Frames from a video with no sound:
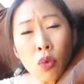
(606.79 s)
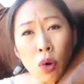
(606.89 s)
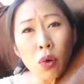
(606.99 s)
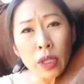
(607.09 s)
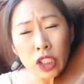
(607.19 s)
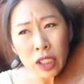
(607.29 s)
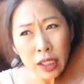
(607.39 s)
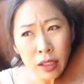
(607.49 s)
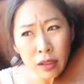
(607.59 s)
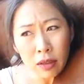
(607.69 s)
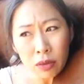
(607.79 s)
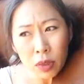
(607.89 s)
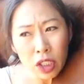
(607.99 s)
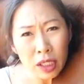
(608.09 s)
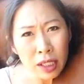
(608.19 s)
Well, we just
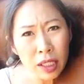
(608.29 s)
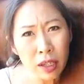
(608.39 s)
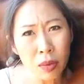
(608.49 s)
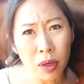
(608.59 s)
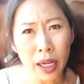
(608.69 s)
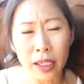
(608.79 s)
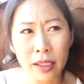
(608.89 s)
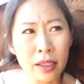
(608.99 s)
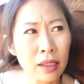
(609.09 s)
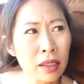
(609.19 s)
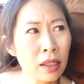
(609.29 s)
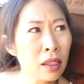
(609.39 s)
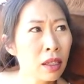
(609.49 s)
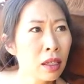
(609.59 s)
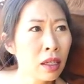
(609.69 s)
did a race,
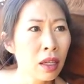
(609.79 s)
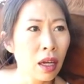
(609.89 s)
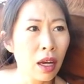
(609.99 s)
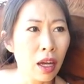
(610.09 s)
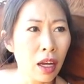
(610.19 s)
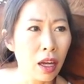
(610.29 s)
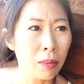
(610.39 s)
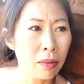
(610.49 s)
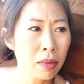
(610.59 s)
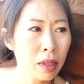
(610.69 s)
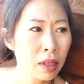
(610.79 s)
I